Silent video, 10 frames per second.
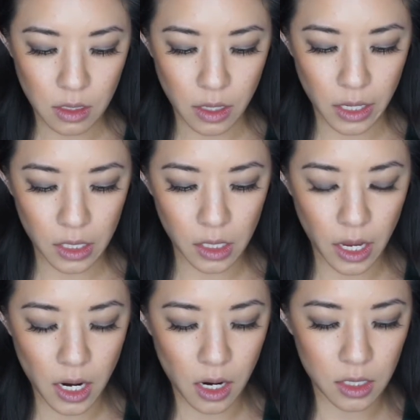And I
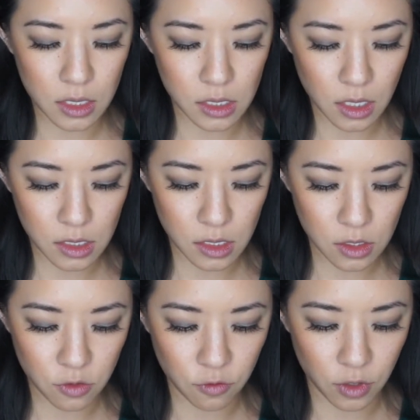like
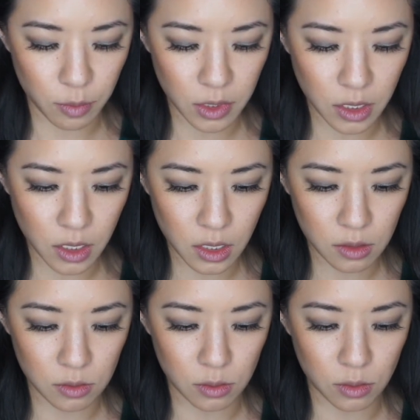Anastasia's
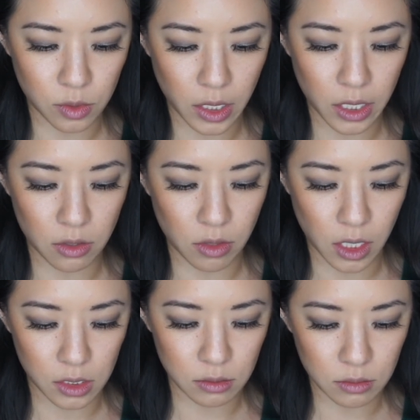formula. Ooh, I do
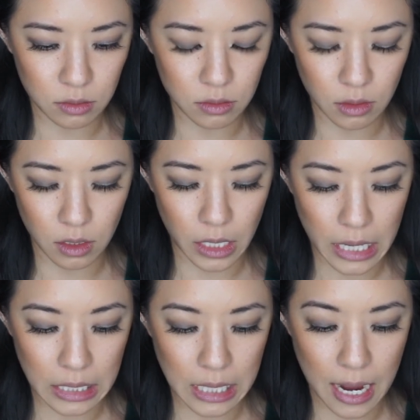not
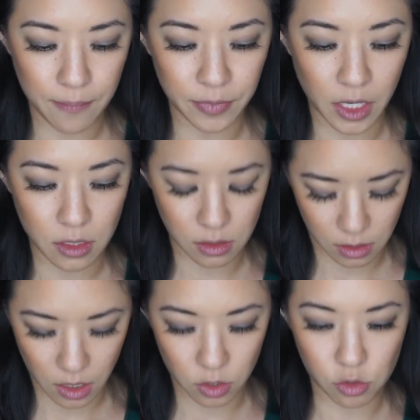like that. That is
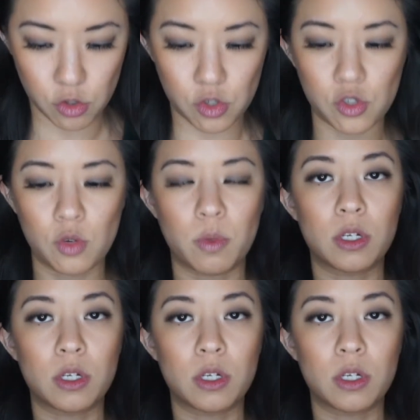like super